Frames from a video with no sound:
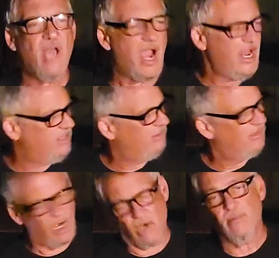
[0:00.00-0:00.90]
night,
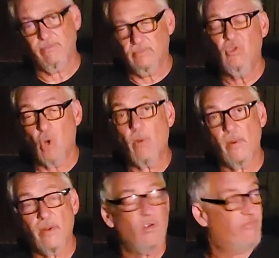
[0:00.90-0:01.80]
or
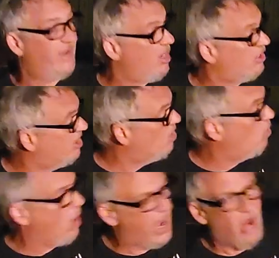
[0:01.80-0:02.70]
normally when I do videos, I do
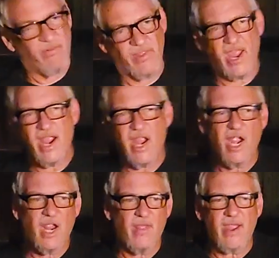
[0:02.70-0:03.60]
it way over
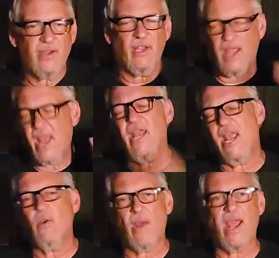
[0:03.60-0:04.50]
there. They,
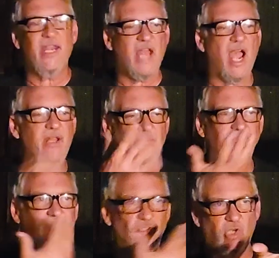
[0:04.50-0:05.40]
anyway, at night,
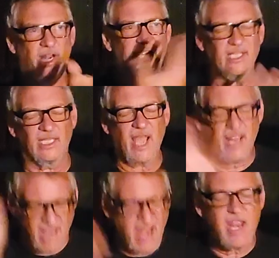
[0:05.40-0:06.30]
I'm trying to get the
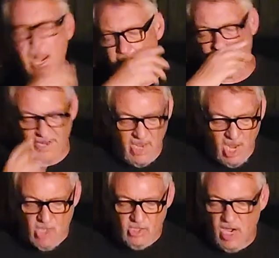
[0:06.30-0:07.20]
light. Anyway,
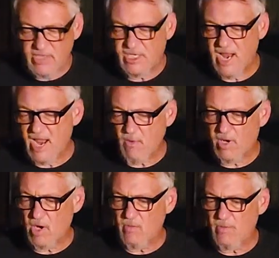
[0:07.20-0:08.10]
sorry. Today
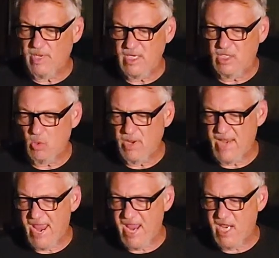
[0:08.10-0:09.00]
we're going to be doing
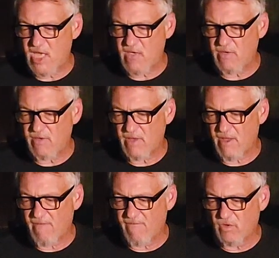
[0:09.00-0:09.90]
a
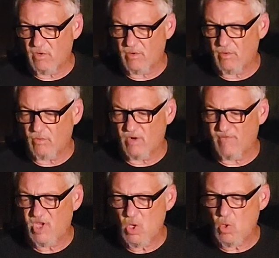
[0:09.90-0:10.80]
Uh, the
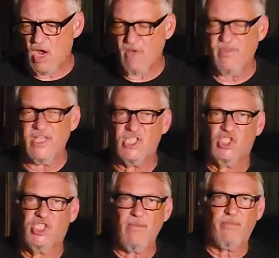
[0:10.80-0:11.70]
review of the
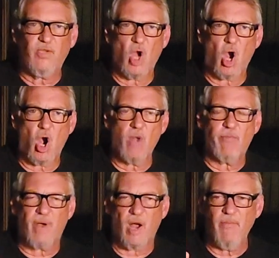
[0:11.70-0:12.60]
Shipyard
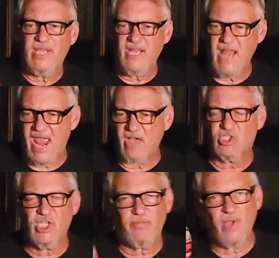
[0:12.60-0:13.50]
Pumpkin Ale,
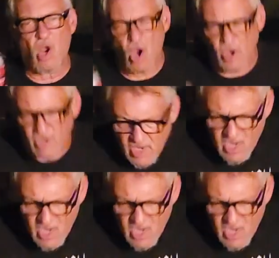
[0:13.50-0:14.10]
Shipyard